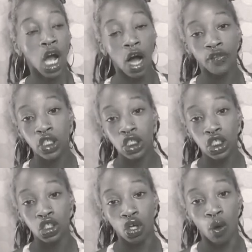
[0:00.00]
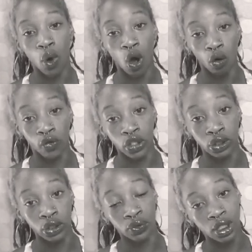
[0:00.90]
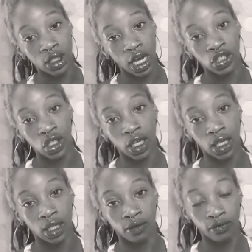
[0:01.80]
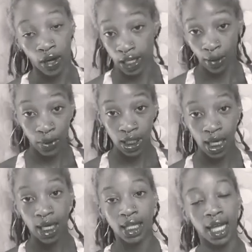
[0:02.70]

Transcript: obviously don't overdo the touching and fucking with it,